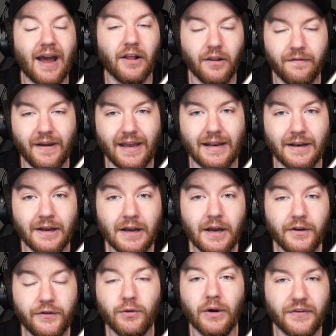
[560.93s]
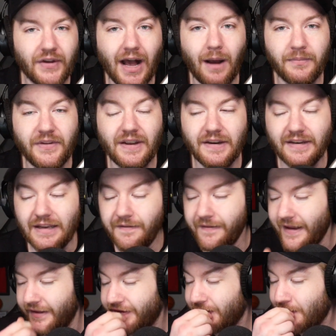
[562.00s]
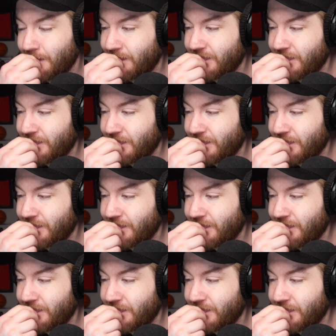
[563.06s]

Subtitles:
elevated to a top 10 defense.